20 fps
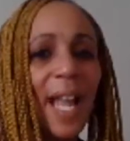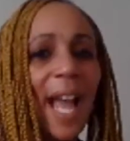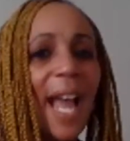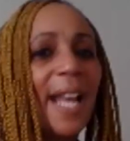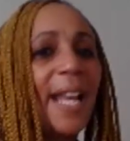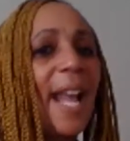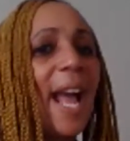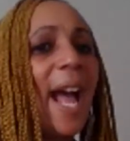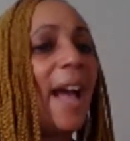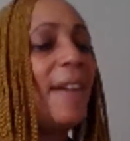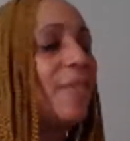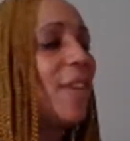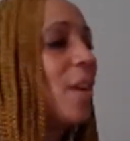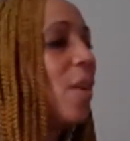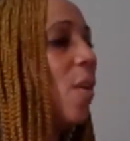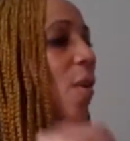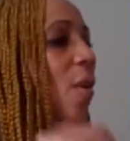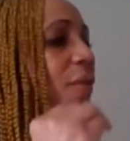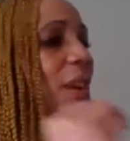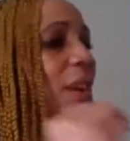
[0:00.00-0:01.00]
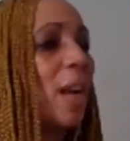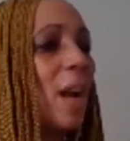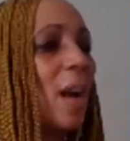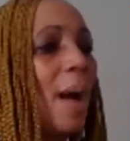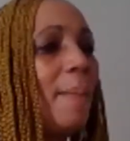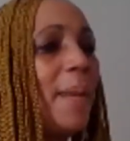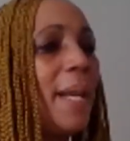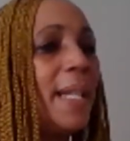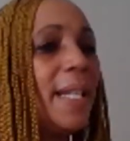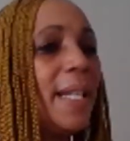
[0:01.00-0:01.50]
And having
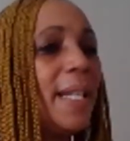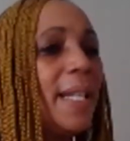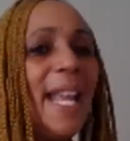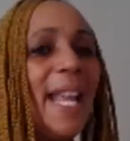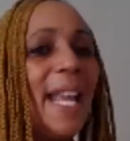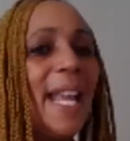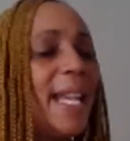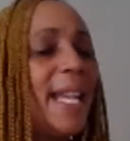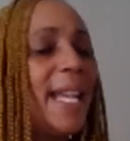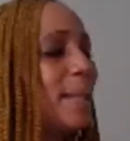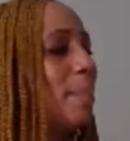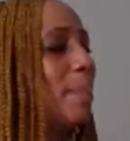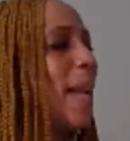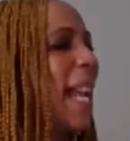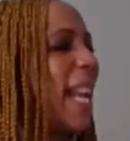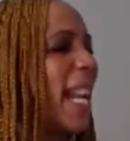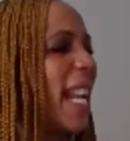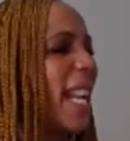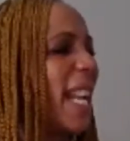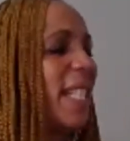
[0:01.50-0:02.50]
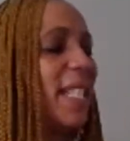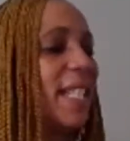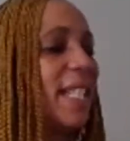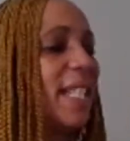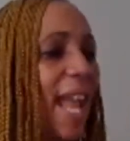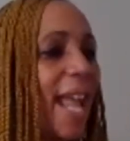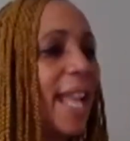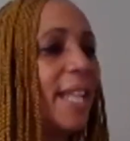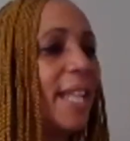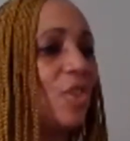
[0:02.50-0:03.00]
overcome it, it is my
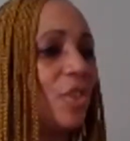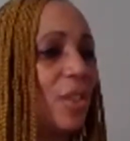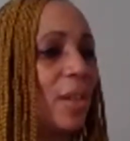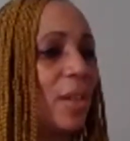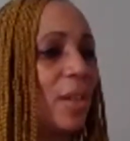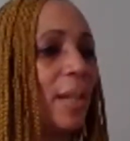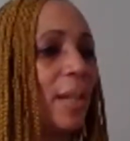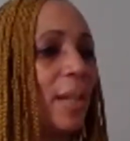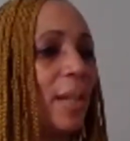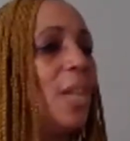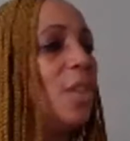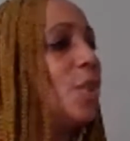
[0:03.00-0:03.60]
intention